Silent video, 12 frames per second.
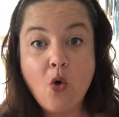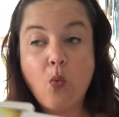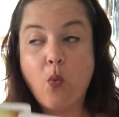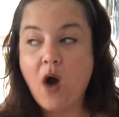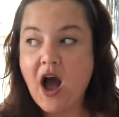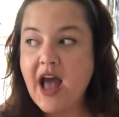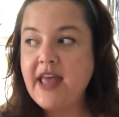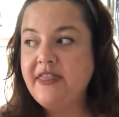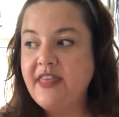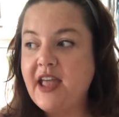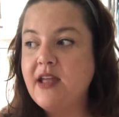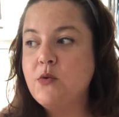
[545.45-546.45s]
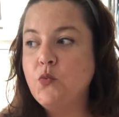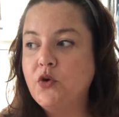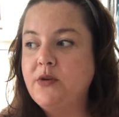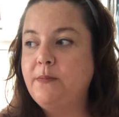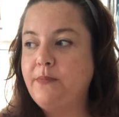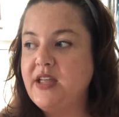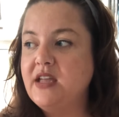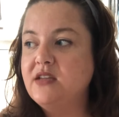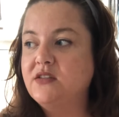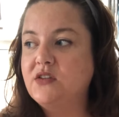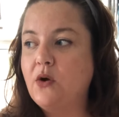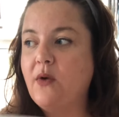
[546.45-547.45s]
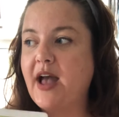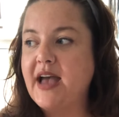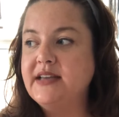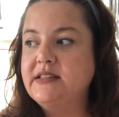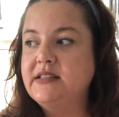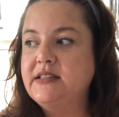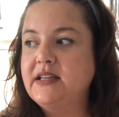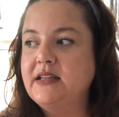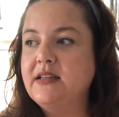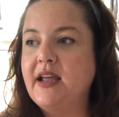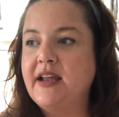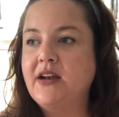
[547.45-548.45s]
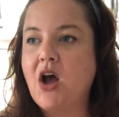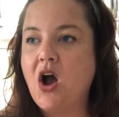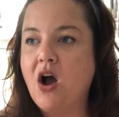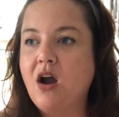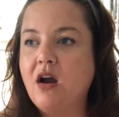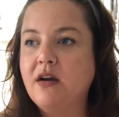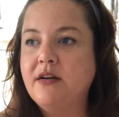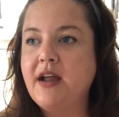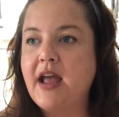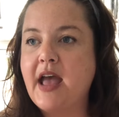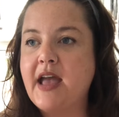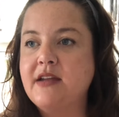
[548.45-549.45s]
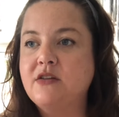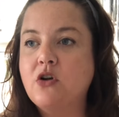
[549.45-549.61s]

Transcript: why they would be so hesitant and hard and